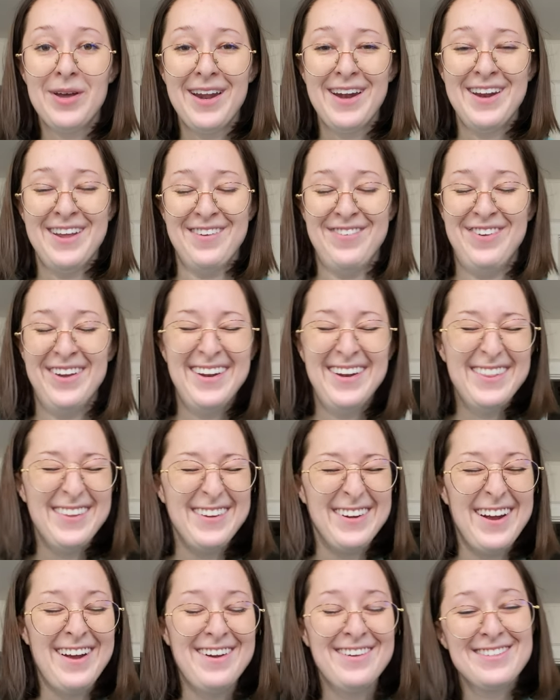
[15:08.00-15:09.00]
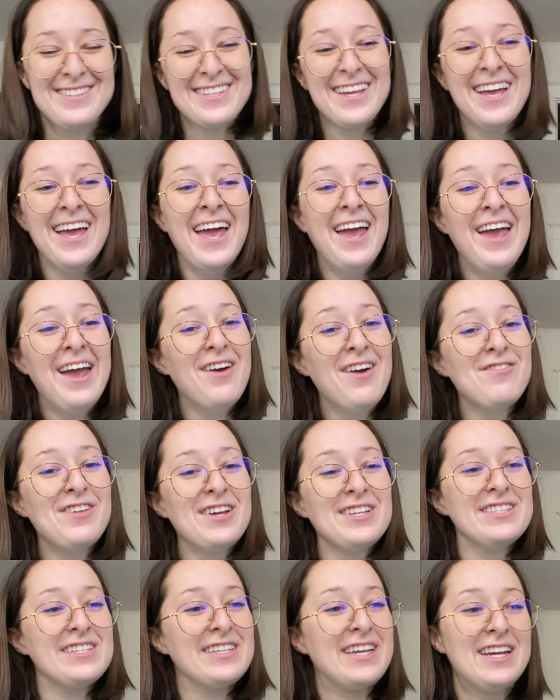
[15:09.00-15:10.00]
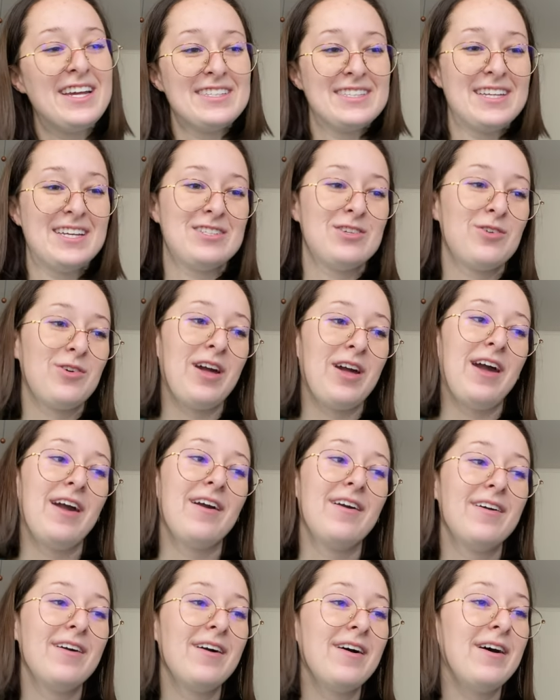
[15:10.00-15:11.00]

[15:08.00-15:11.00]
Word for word: anything in their house. If that's the case, that's okay.